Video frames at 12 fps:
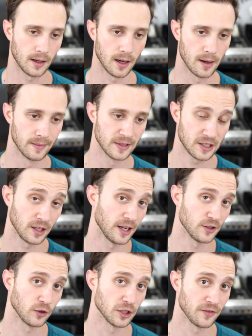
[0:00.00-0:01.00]
Um, it's the
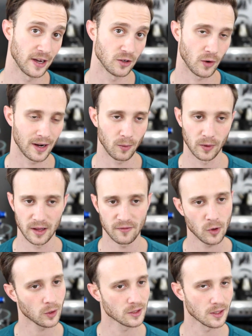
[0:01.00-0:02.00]
latest version of Android where they
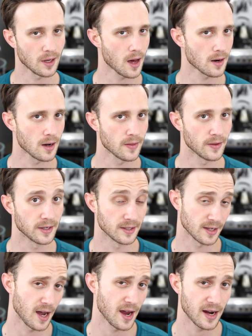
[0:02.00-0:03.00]
focused a lot on the
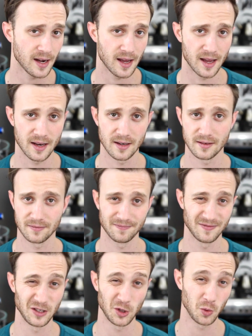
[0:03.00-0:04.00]
design and
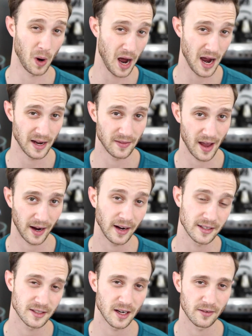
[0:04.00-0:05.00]
the UI and that
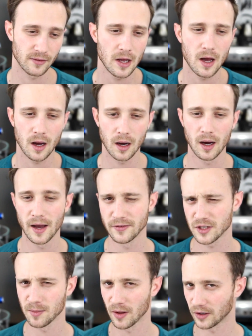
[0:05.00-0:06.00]
kind of stuff, uh,
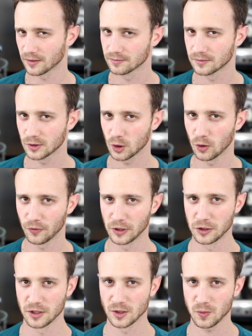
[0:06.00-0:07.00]
and some other cool
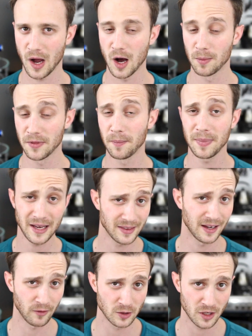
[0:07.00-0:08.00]
features as well. But the
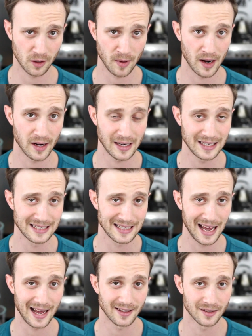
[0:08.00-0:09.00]
big thing everyone's talking about is
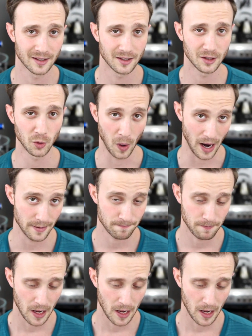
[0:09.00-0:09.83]
that UI.